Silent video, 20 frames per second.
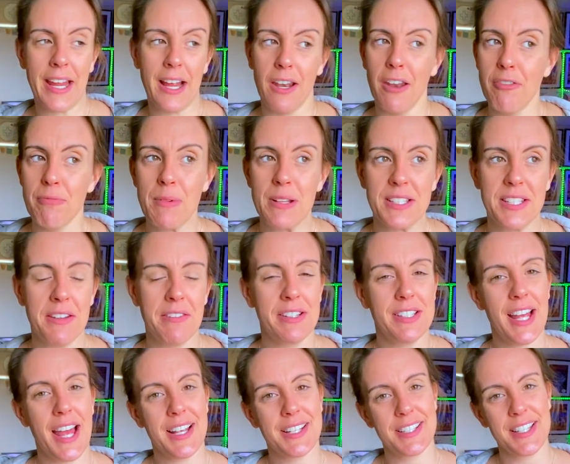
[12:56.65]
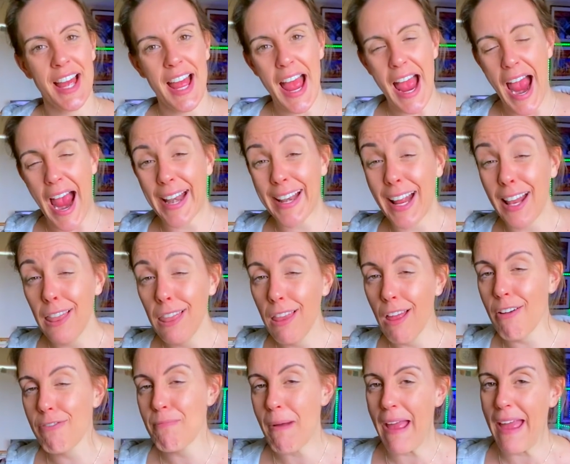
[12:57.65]
I love my Series S and I
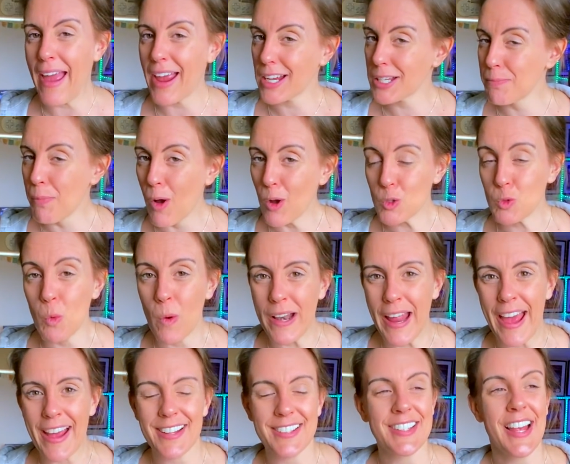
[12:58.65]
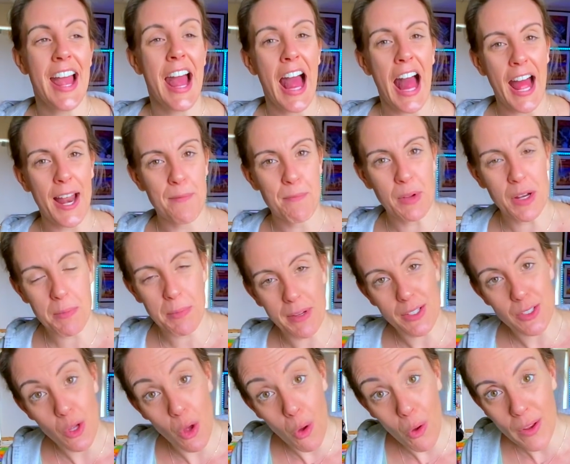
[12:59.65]
love my Xbox One X, and I'm going
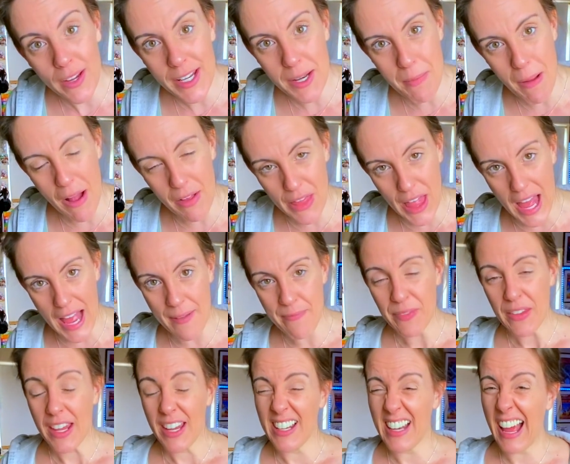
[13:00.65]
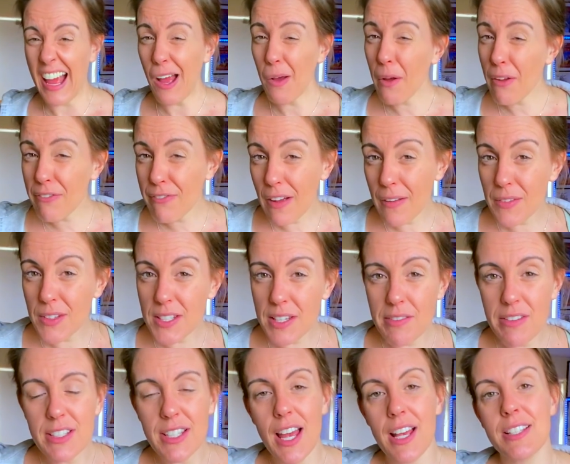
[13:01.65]
talking about that, how I found the
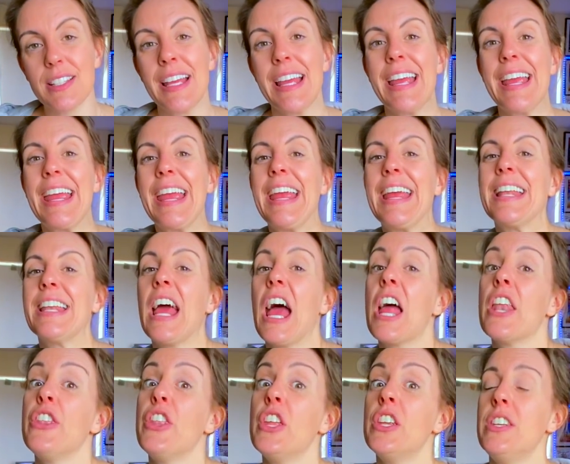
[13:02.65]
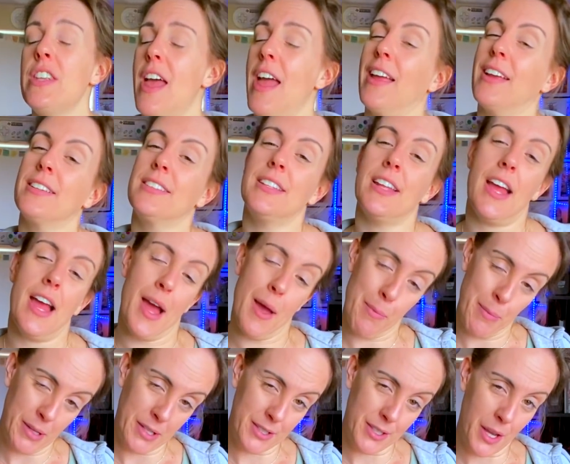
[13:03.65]
Series S, in the next
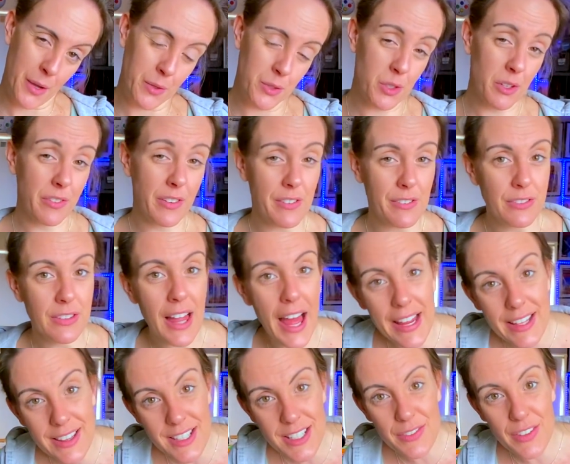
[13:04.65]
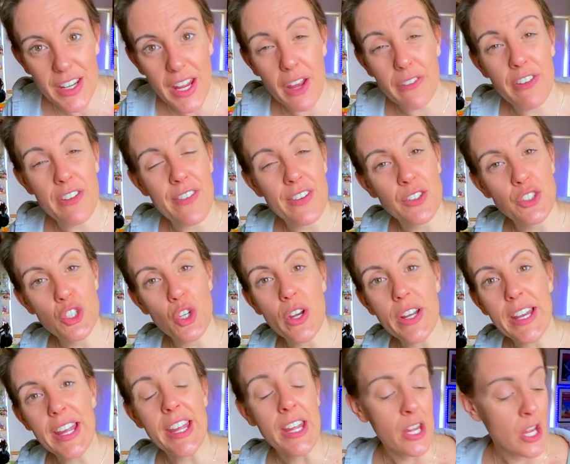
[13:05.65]
episode. So if you've liked this video, if you've enjoyed
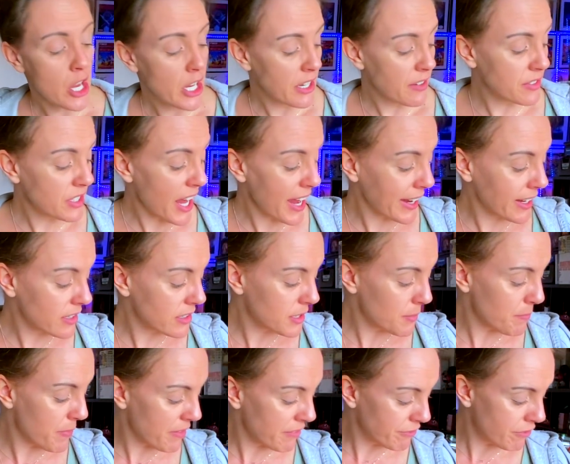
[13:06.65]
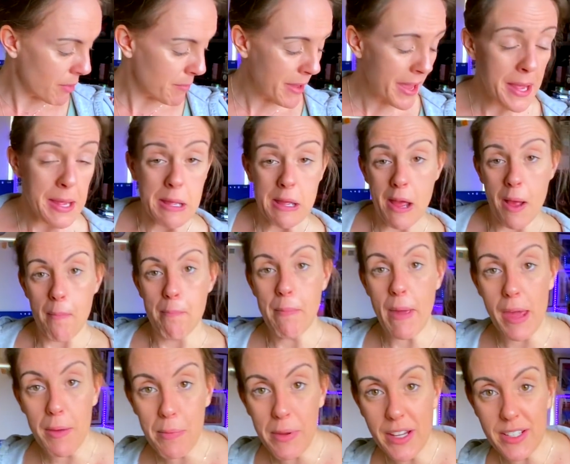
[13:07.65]
it, you've taken something from it,
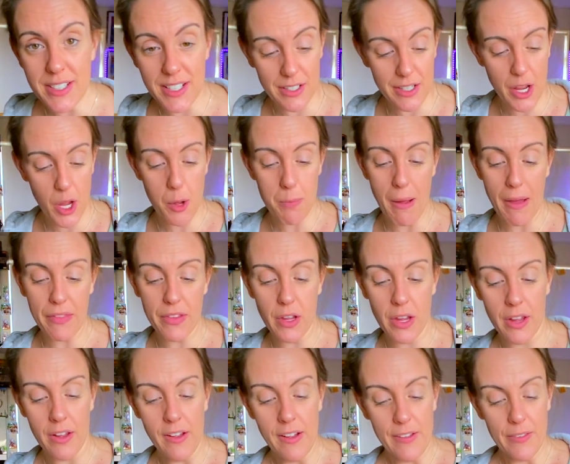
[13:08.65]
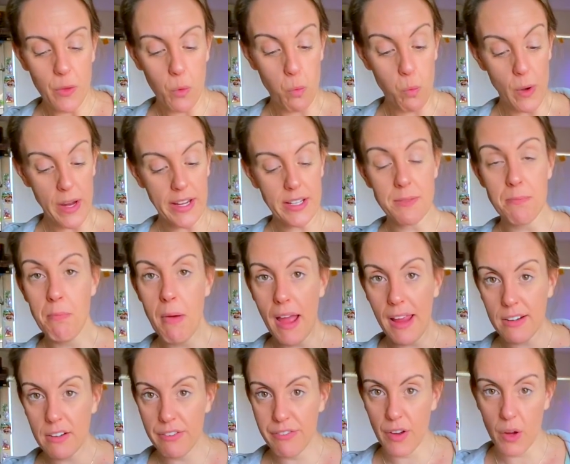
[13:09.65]
maybe you didn't know about the weird
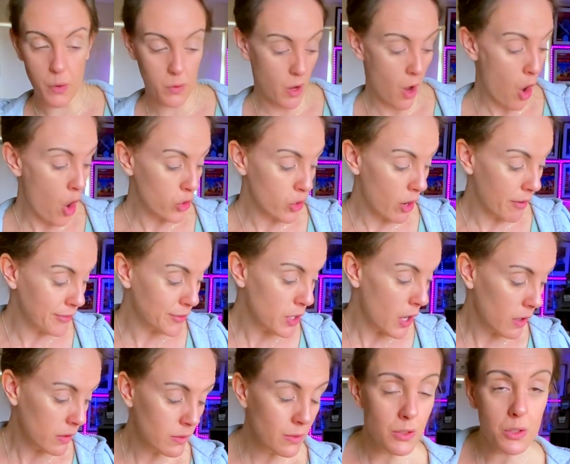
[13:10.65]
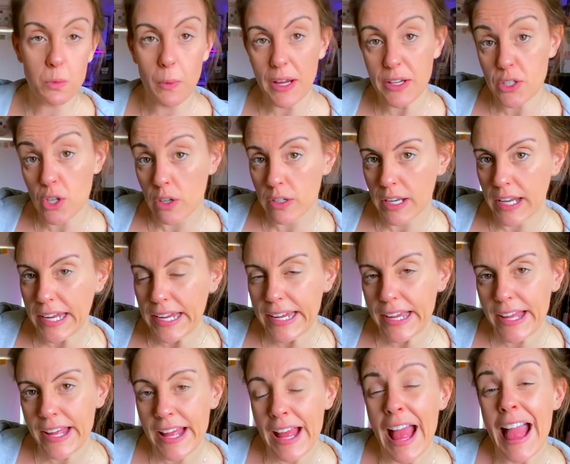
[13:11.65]
microphone on-off toggle switch on
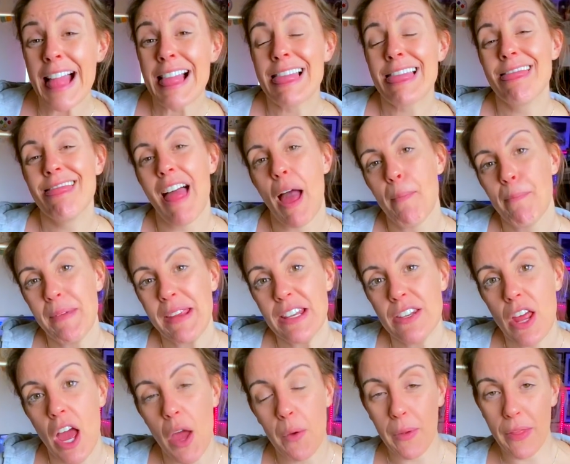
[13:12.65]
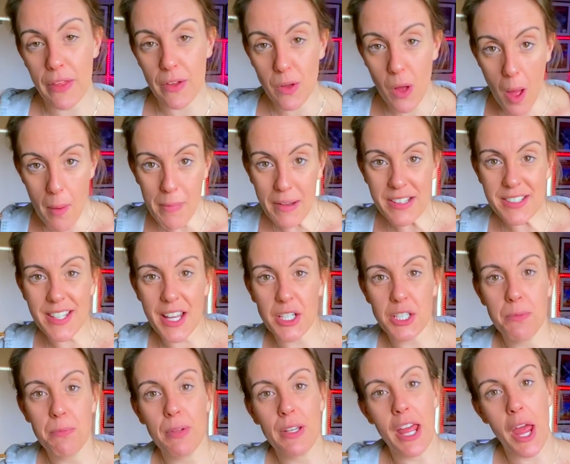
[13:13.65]
here, let me know in the comments
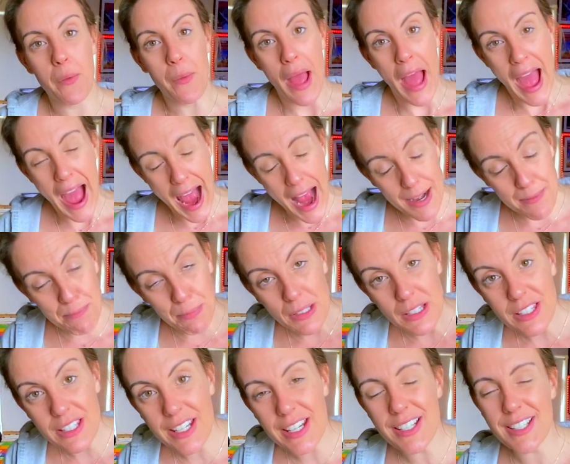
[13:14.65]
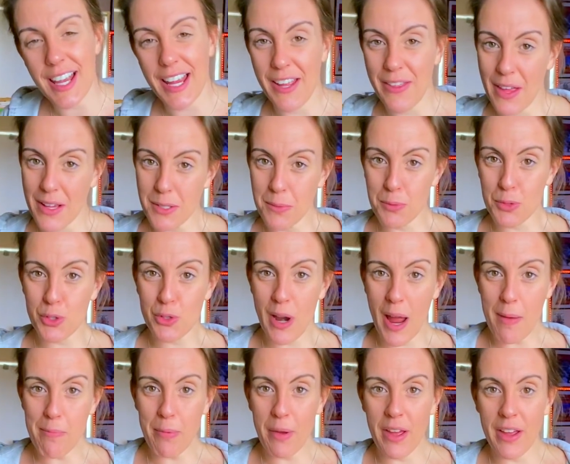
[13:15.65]
section below, and please hit that
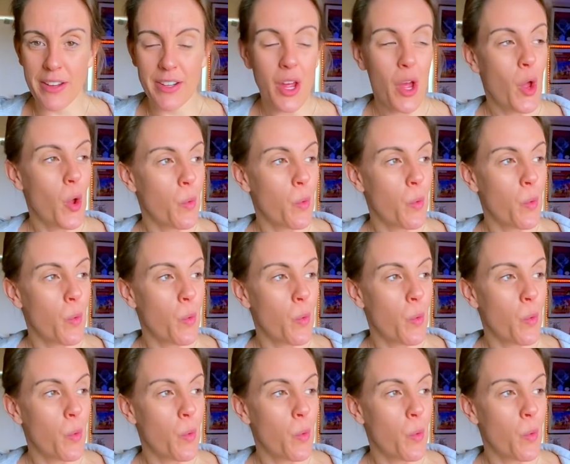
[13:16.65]
subscribe button.